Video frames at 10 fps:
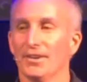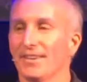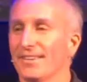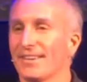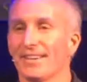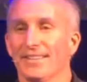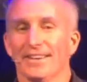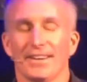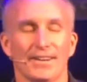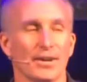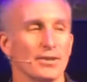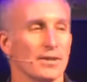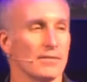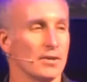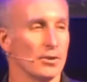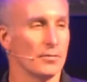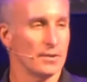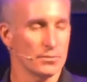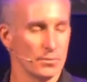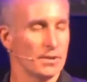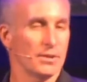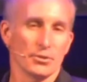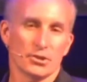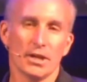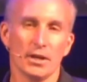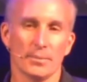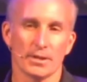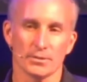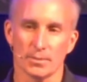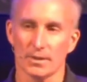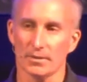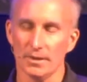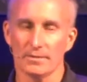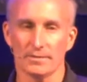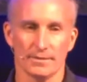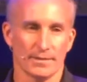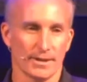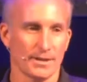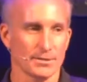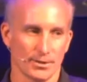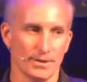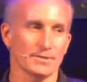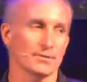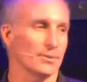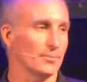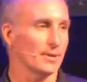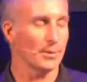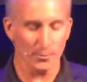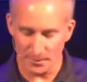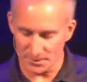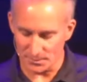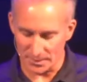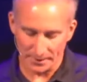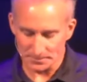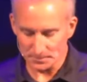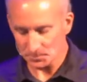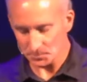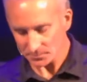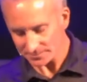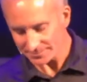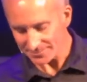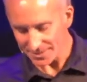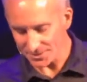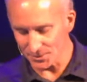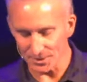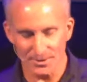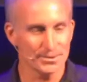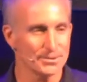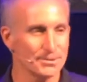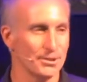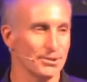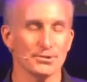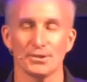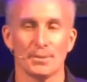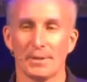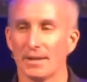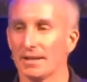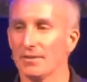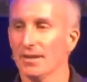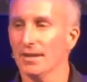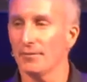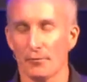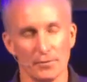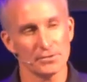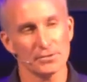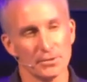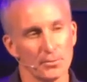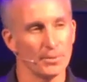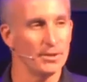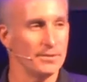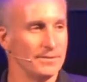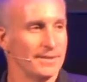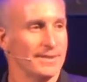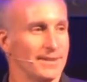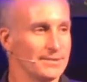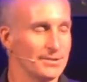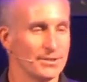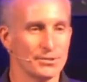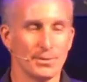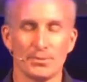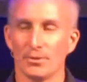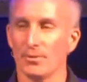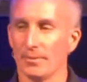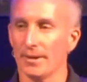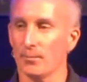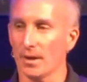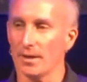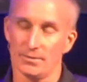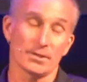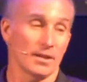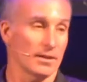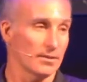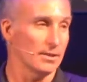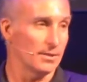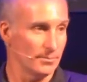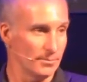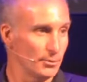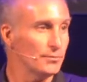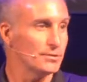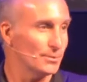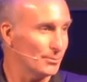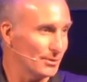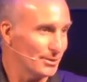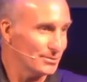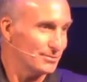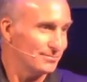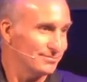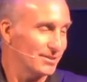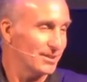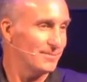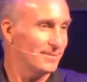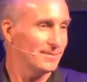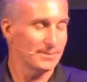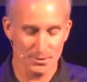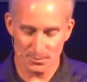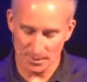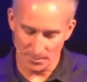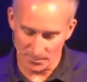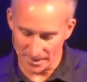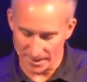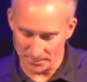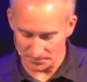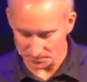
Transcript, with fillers: Okay. And now you don't even know if that's really your chair because we cleaned, our guys cleaned some a couple weeks back. So the, the chair you're sitting in may not even, if it feels a little weird, it's not shaped to your end. Why? Because it got cleaned and moved somewhere else. Okay. That's probably what happened.